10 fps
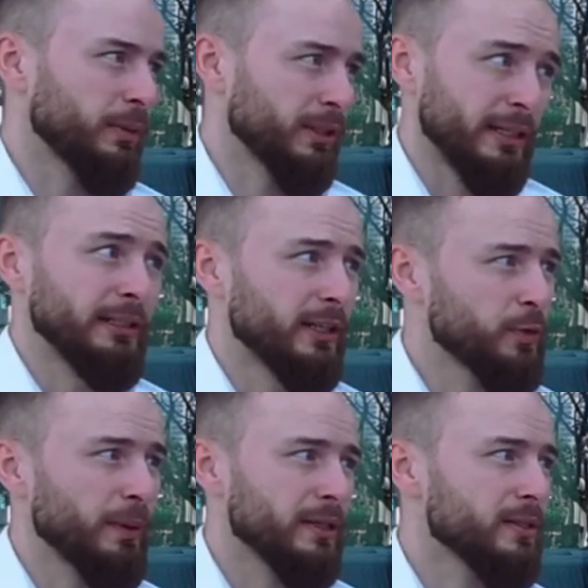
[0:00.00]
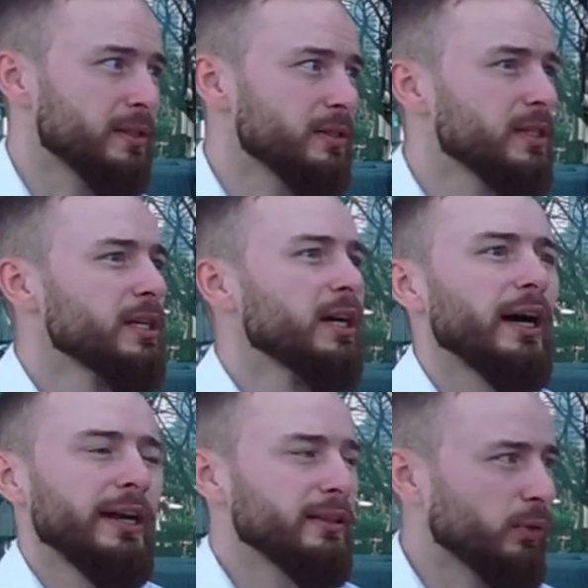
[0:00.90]
my daily expenses,
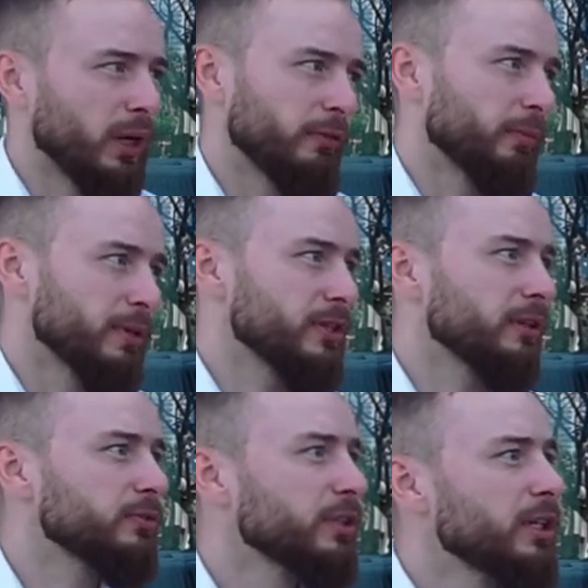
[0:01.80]
I had to cover myself.